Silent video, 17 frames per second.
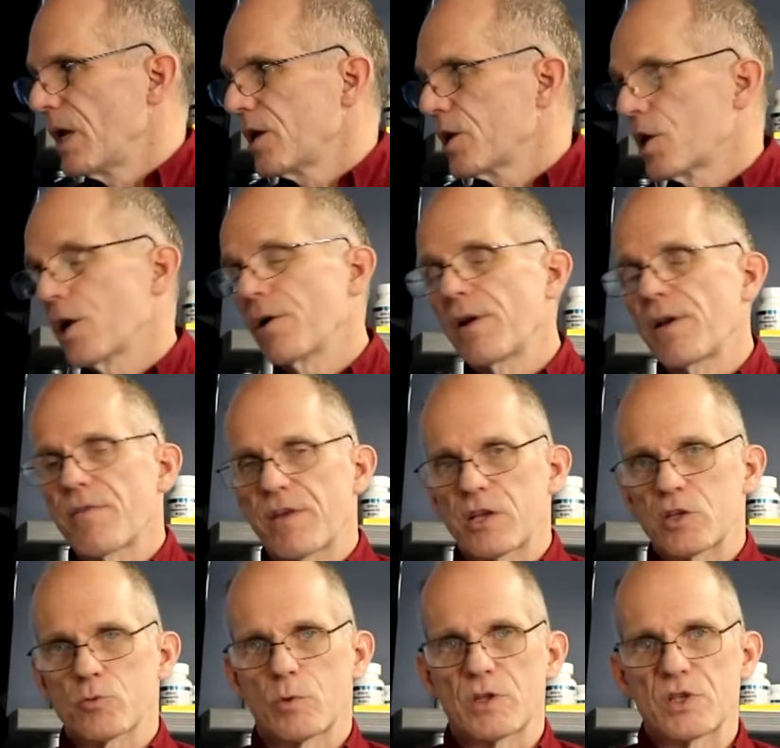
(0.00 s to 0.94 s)
Carrying
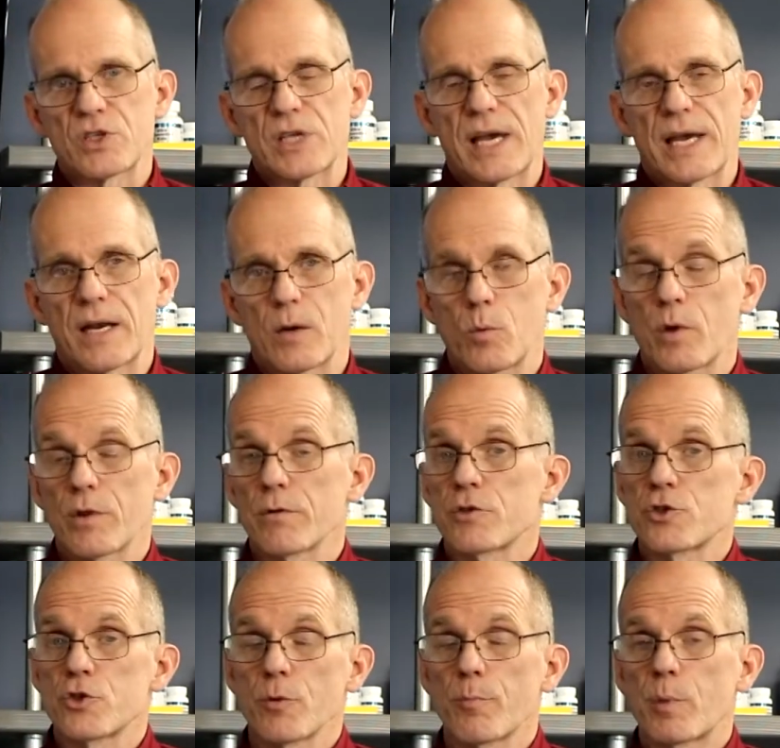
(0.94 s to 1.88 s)
things one-sided, whether
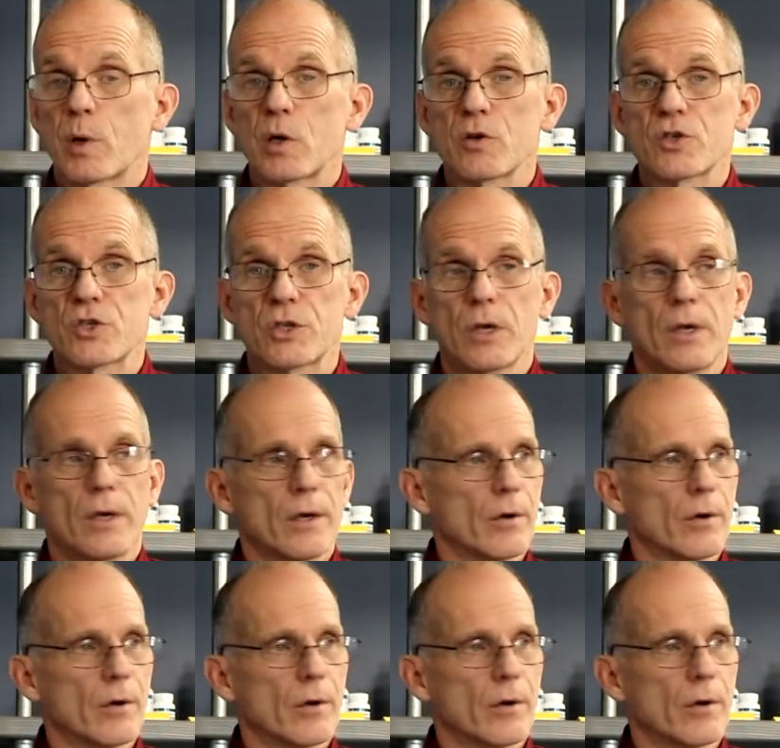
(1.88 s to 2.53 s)
it's your purse